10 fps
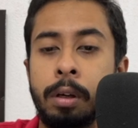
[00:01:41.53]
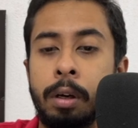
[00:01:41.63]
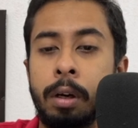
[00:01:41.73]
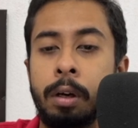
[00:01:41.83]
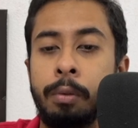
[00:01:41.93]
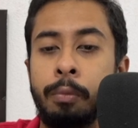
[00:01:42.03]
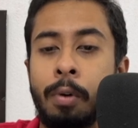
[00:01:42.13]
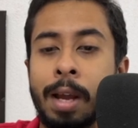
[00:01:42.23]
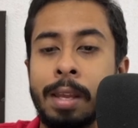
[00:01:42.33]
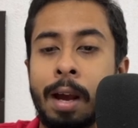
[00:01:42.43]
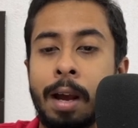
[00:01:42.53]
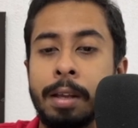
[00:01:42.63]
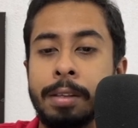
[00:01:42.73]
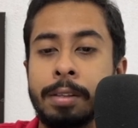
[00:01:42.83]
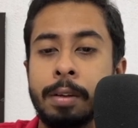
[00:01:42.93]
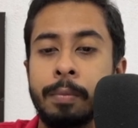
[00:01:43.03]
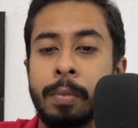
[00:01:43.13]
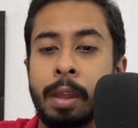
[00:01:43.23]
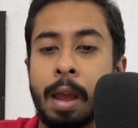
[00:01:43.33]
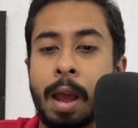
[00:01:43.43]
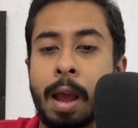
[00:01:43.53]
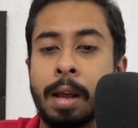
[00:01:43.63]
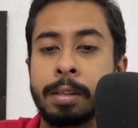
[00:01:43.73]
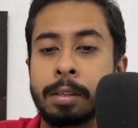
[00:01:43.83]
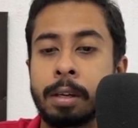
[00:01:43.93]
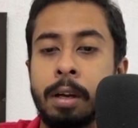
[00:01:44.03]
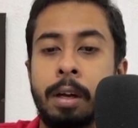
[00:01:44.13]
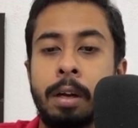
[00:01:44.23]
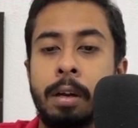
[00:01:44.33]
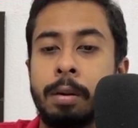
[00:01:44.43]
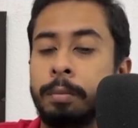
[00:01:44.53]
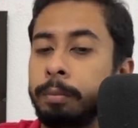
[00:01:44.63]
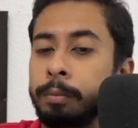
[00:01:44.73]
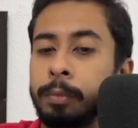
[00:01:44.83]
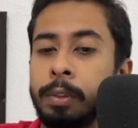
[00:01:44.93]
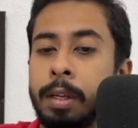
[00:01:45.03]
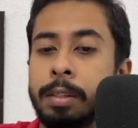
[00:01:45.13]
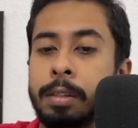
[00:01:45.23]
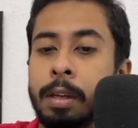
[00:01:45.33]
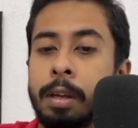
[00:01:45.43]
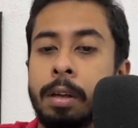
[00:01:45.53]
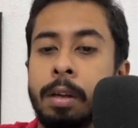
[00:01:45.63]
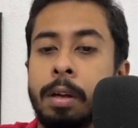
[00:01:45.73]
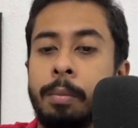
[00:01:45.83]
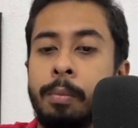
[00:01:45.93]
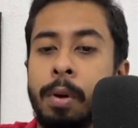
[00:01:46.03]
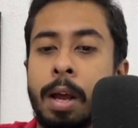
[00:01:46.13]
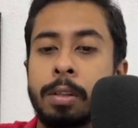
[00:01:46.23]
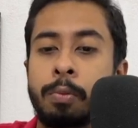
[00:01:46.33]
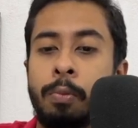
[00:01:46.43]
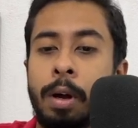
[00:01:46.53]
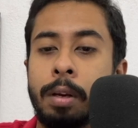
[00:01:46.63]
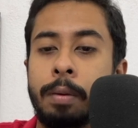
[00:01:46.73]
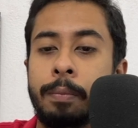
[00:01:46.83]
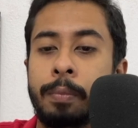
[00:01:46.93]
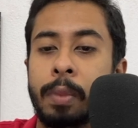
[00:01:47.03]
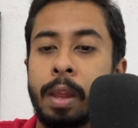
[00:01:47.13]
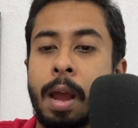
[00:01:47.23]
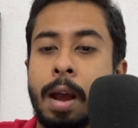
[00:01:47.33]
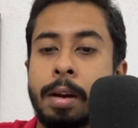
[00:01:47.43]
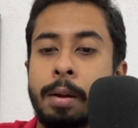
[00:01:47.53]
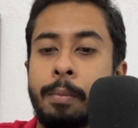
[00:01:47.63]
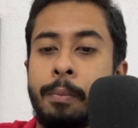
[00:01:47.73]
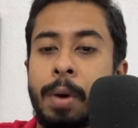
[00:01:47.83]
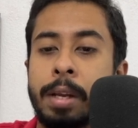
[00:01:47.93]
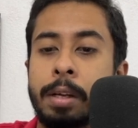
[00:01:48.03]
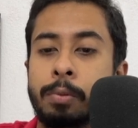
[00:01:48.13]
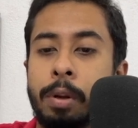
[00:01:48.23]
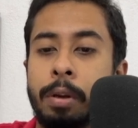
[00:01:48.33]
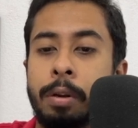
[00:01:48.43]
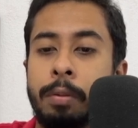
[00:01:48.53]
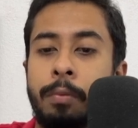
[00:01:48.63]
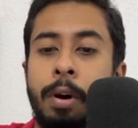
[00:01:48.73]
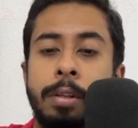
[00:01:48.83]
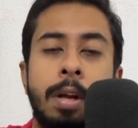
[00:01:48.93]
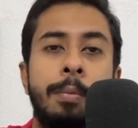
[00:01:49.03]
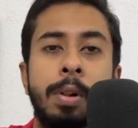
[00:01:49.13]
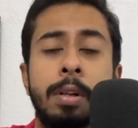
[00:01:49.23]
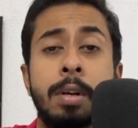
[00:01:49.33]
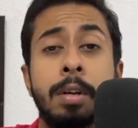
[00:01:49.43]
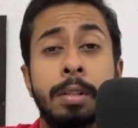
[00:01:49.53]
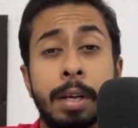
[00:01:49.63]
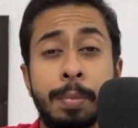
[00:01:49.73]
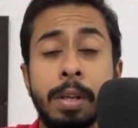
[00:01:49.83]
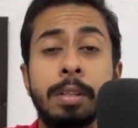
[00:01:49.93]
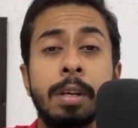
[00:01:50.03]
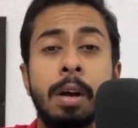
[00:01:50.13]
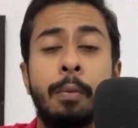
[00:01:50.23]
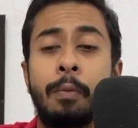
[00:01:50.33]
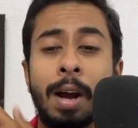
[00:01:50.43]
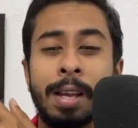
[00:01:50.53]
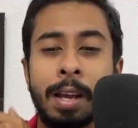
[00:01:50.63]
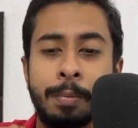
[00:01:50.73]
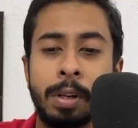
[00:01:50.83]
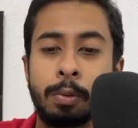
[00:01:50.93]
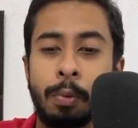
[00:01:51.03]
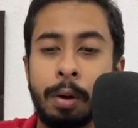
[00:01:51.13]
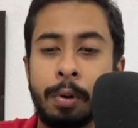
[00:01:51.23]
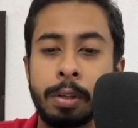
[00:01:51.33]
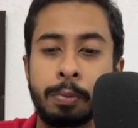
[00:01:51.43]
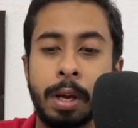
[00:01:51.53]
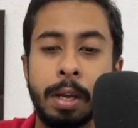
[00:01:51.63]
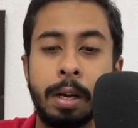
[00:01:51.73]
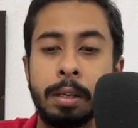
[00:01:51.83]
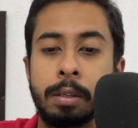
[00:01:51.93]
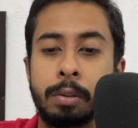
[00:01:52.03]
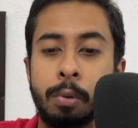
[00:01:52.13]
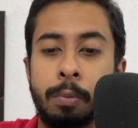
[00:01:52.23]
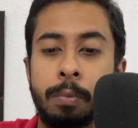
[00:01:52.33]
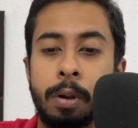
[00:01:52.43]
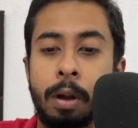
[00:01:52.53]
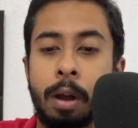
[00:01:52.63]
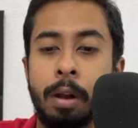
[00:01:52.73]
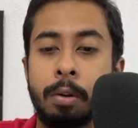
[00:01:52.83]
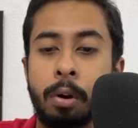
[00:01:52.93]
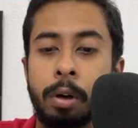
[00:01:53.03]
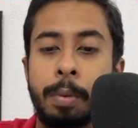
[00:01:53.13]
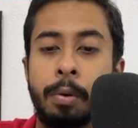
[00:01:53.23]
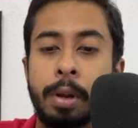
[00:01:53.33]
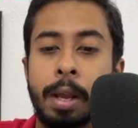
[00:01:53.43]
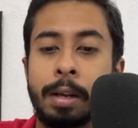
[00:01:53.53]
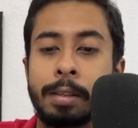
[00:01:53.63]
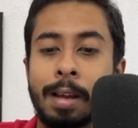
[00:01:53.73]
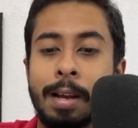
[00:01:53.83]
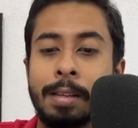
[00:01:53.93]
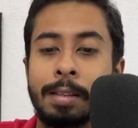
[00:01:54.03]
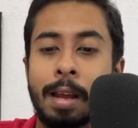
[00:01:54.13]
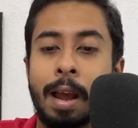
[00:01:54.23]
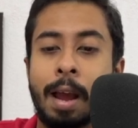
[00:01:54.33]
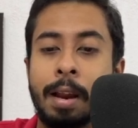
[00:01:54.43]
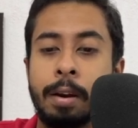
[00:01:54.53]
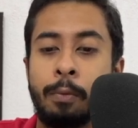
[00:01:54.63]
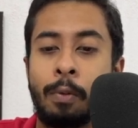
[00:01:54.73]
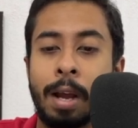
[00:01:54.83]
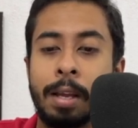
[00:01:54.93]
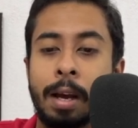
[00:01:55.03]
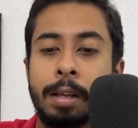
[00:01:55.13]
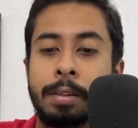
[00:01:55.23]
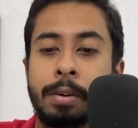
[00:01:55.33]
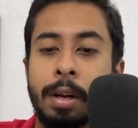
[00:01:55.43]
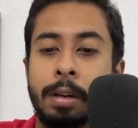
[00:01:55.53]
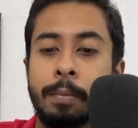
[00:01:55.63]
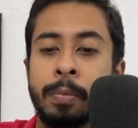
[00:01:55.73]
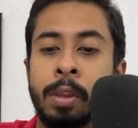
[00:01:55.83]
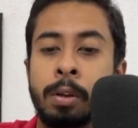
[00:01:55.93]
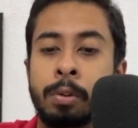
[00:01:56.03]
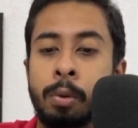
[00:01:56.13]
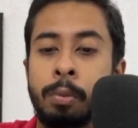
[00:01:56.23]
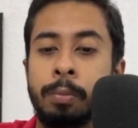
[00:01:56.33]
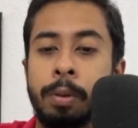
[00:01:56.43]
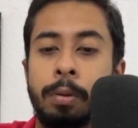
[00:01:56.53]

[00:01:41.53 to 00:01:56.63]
yi's as let's say +1 and -1, for example. That means yi means what is yi? So I'll talk about xi's and yi's, right? So